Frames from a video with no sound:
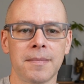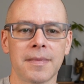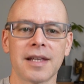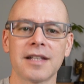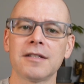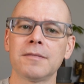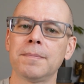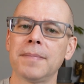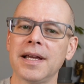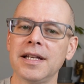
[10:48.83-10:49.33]

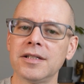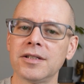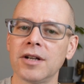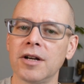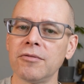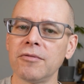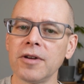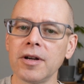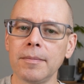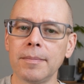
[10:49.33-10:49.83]
It's based
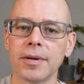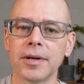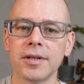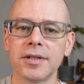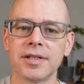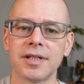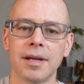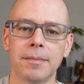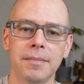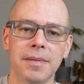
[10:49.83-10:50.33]
on real birds
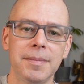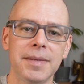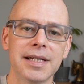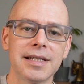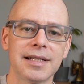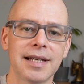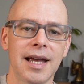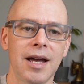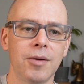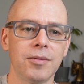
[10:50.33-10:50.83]
that mimic
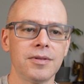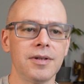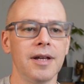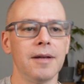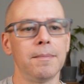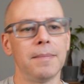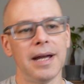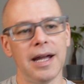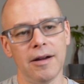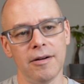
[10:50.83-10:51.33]
sounds
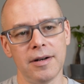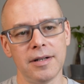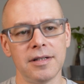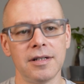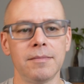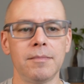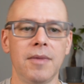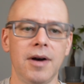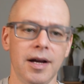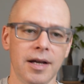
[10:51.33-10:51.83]
like parrots
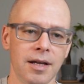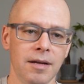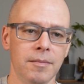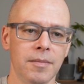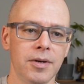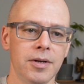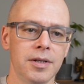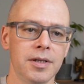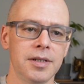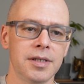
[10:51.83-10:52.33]
and
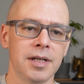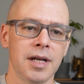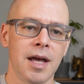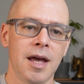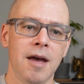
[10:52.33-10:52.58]
mockingbirds,